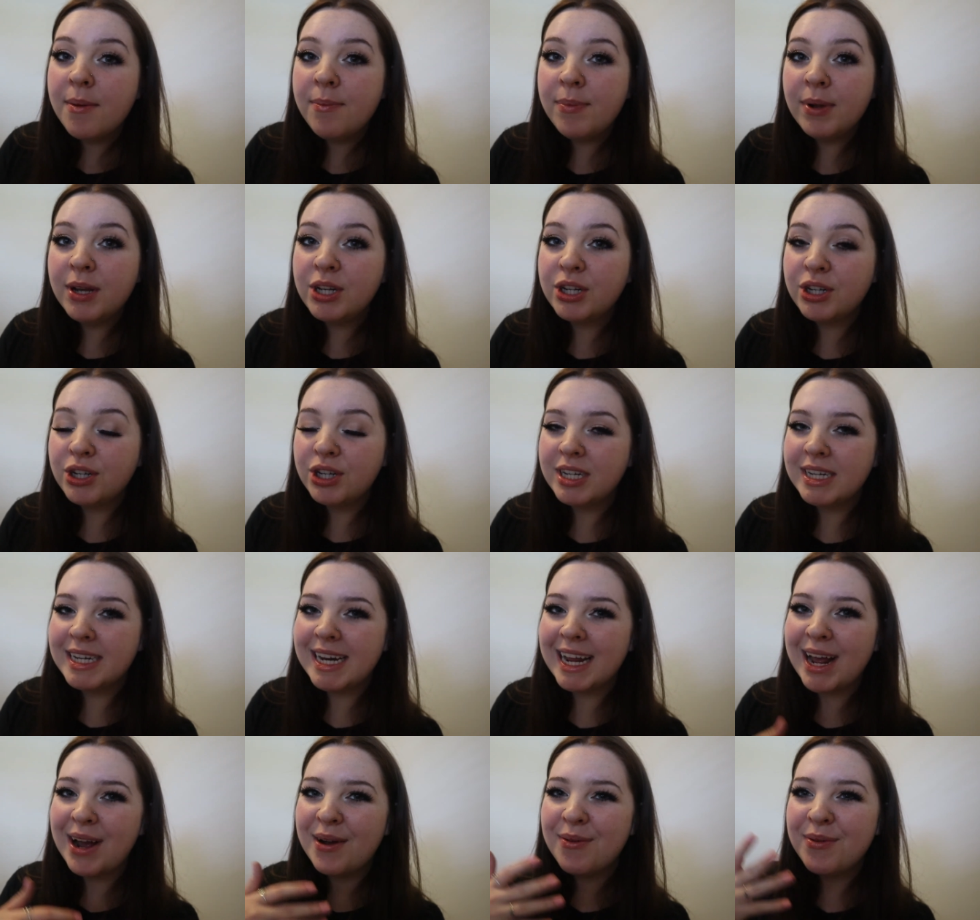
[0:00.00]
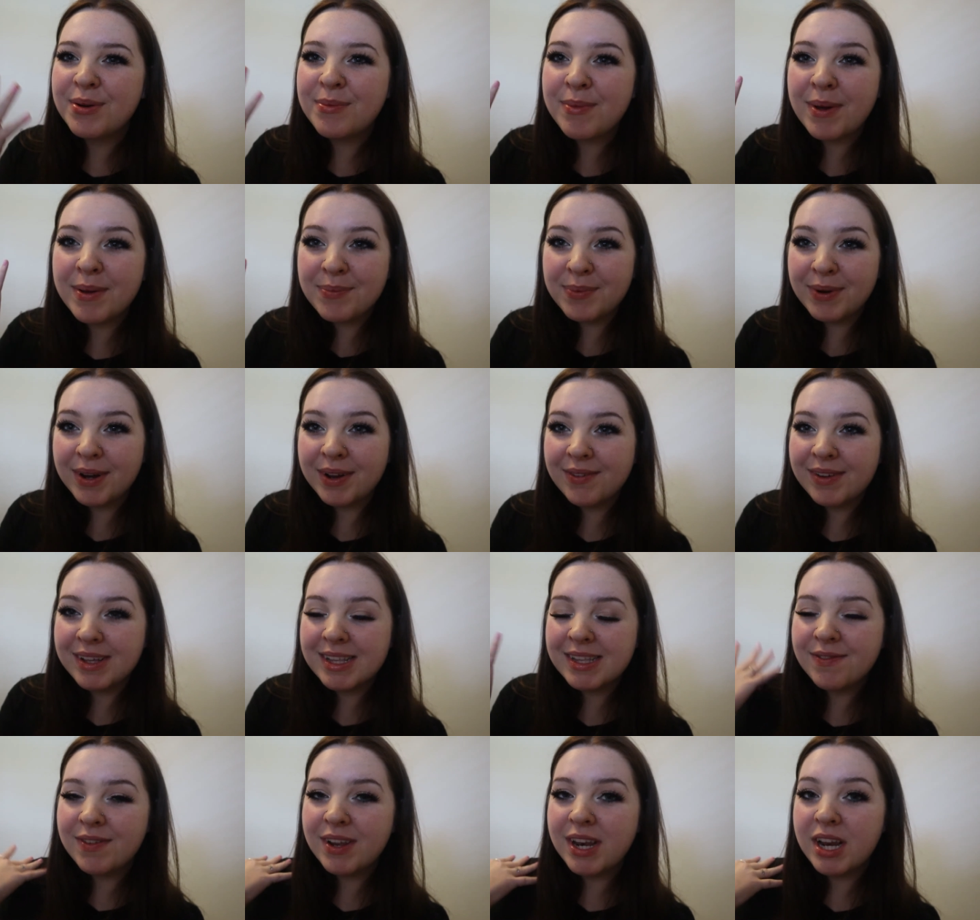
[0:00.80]
be sure to check out one of my
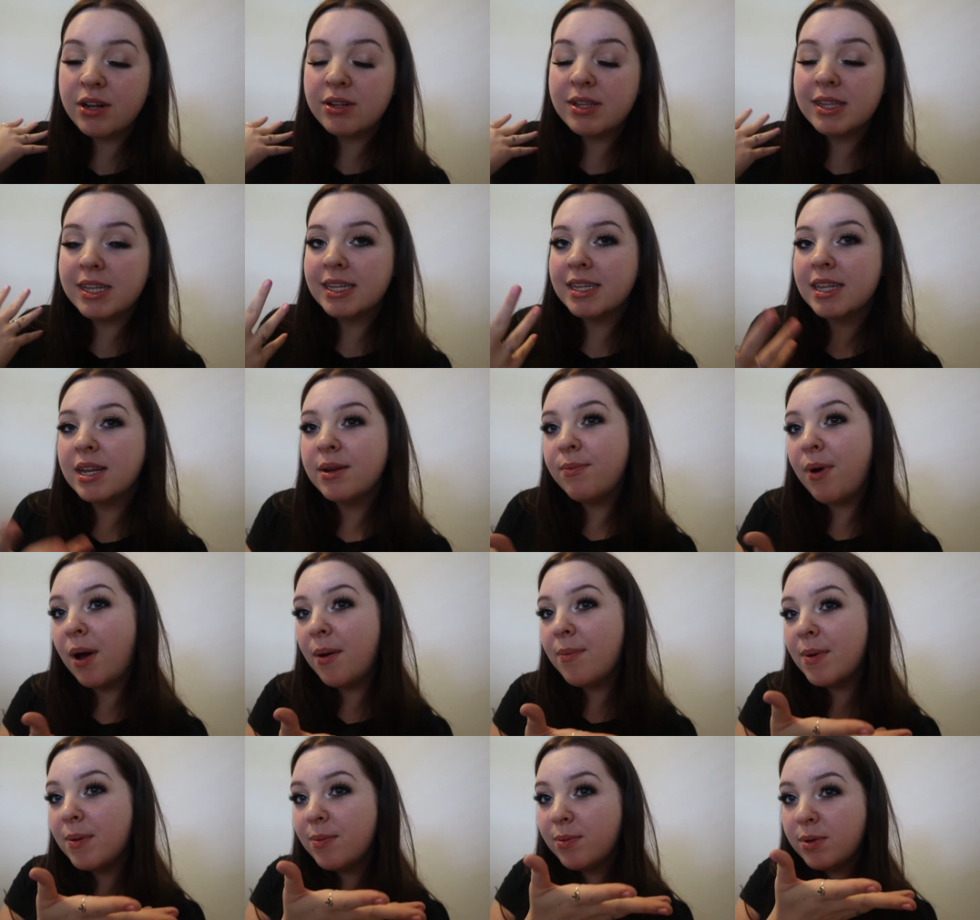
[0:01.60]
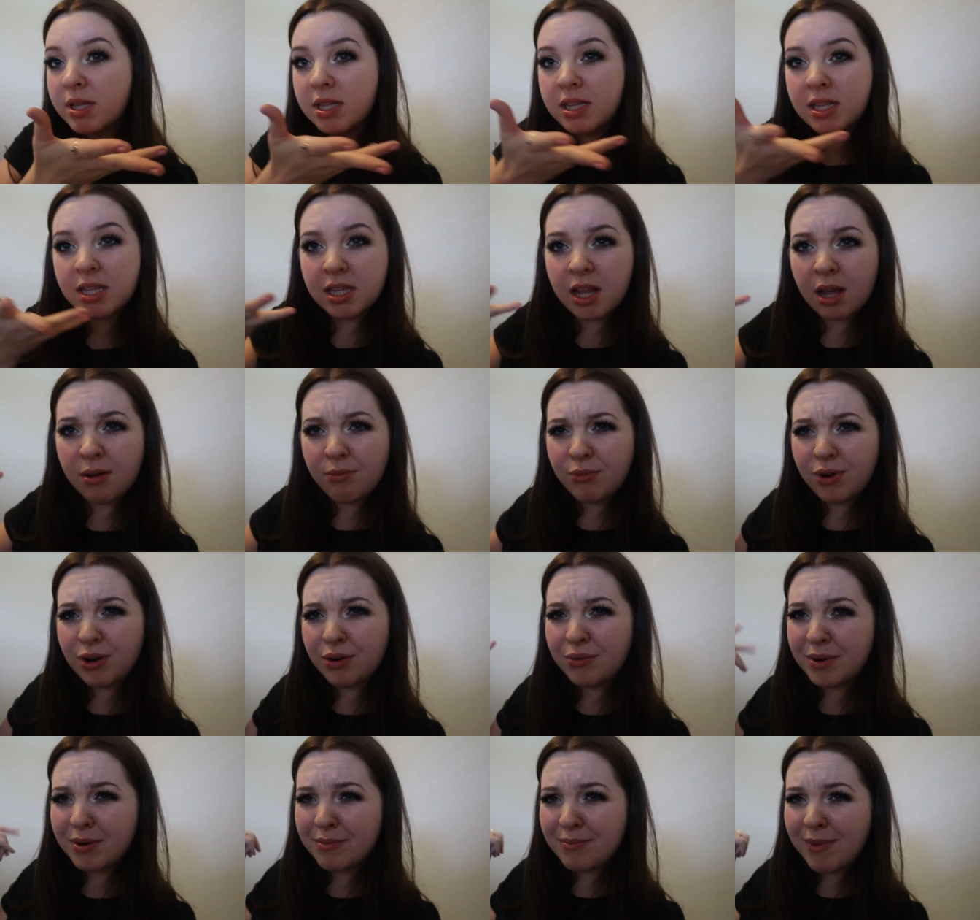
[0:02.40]
previous videos that's going to pop up
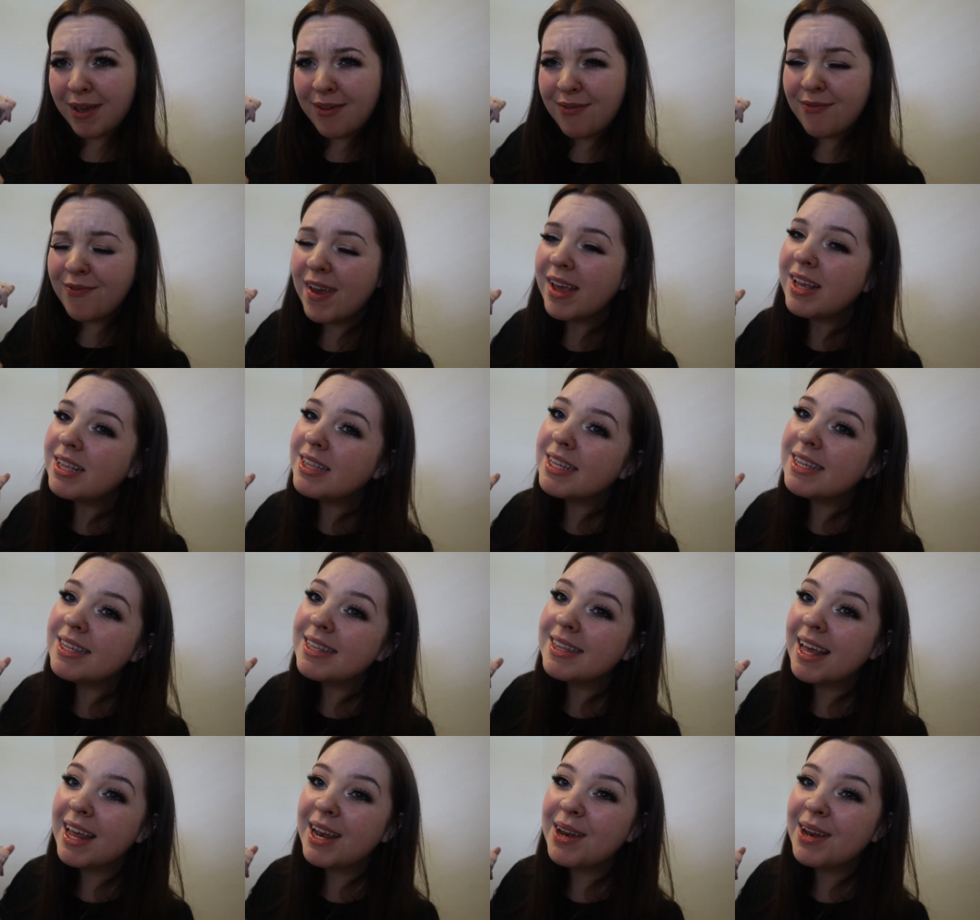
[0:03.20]
somewhere where my face is.